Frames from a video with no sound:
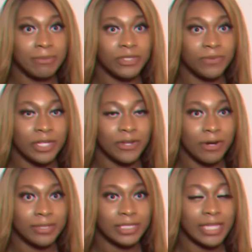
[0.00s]
really
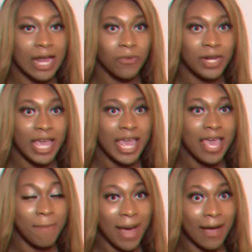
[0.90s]
nervous because I don't want to get
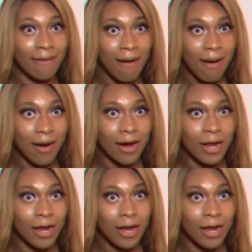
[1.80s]
hit by a car.